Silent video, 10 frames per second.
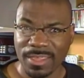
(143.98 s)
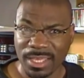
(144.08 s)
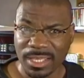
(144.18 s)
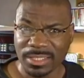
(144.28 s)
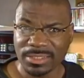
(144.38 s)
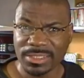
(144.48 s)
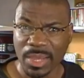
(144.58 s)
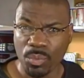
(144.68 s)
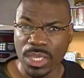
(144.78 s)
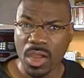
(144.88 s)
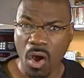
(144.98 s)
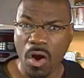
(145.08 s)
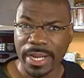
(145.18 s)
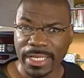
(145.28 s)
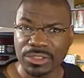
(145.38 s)
things that
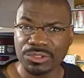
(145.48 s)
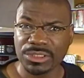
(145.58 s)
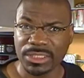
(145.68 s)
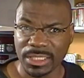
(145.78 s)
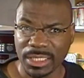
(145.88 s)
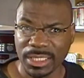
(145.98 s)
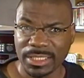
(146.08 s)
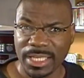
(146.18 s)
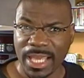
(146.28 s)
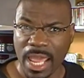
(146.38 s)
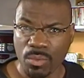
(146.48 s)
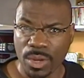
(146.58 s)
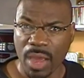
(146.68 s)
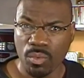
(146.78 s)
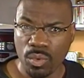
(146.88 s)
we are interested in,
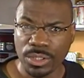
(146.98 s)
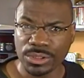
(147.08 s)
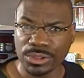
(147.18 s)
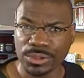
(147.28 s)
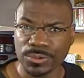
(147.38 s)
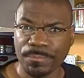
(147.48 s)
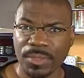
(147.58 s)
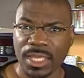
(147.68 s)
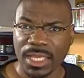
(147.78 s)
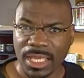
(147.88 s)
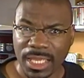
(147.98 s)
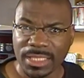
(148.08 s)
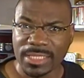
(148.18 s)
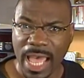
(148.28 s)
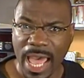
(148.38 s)
and what I want to do
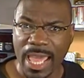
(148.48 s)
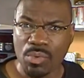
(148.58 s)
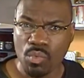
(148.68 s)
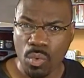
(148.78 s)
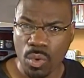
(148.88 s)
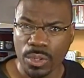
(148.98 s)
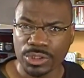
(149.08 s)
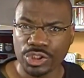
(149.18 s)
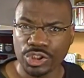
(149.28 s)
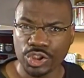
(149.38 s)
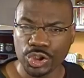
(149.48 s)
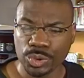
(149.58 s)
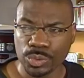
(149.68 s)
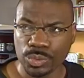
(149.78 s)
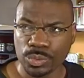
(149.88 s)
is I want
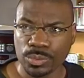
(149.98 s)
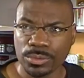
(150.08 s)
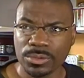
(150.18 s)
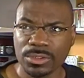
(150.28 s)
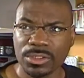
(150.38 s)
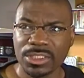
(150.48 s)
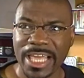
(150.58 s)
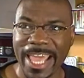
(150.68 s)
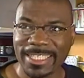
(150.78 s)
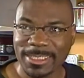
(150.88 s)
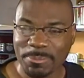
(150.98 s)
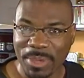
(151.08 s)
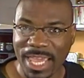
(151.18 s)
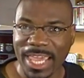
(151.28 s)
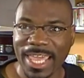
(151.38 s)
to
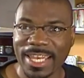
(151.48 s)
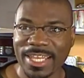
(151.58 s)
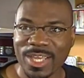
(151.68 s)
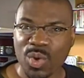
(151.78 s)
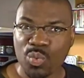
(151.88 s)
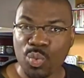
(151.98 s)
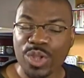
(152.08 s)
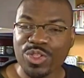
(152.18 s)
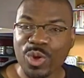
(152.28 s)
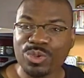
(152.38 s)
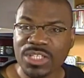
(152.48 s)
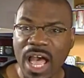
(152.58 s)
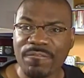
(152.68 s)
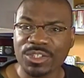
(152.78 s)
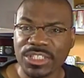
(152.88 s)
expand what
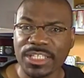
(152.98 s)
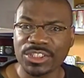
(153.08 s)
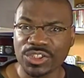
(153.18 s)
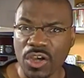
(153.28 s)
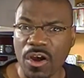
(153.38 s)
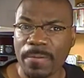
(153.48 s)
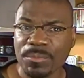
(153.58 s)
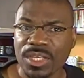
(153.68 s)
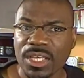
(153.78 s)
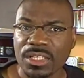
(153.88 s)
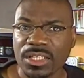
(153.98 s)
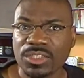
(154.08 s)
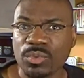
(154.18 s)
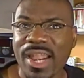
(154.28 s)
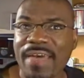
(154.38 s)
those conversations are,
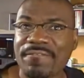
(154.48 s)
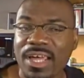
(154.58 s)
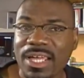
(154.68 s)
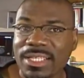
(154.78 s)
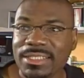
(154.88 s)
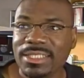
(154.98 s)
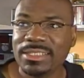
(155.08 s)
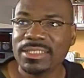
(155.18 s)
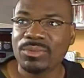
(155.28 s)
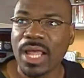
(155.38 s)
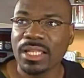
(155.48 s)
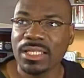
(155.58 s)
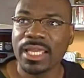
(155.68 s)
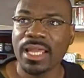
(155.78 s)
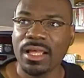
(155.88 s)
because what I find is when
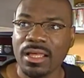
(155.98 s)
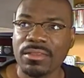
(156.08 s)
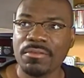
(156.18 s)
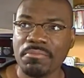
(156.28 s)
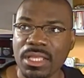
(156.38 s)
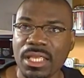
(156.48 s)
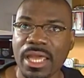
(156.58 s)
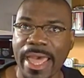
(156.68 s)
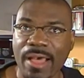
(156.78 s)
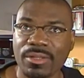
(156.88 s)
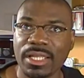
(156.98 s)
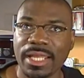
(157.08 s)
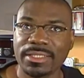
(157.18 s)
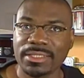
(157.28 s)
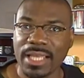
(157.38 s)
I look at other media
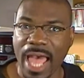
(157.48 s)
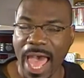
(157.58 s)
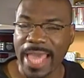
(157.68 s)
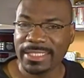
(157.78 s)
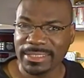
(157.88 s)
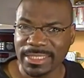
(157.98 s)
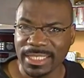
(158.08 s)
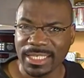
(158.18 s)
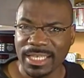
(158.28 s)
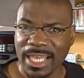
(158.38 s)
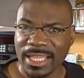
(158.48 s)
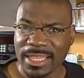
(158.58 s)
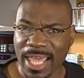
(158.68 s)
outlets, I see